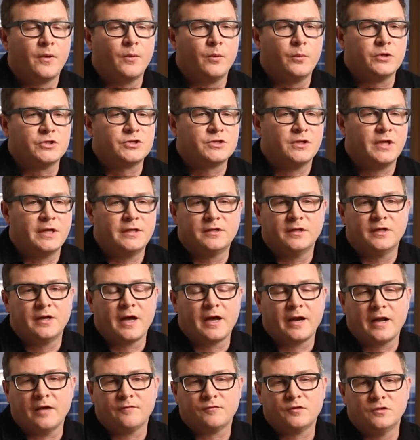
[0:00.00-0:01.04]
which they did
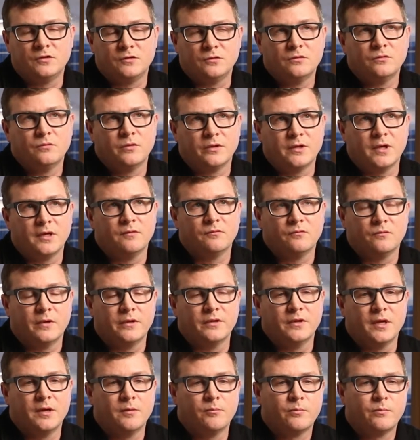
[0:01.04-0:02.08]
not have to do when
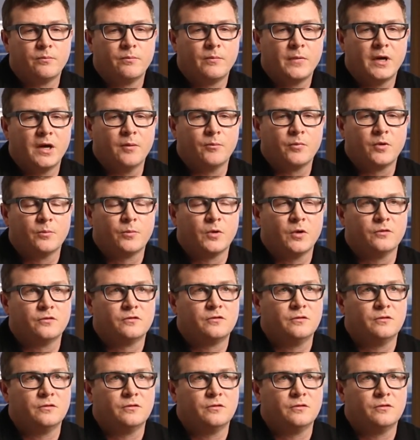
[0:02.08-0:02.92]
they proposed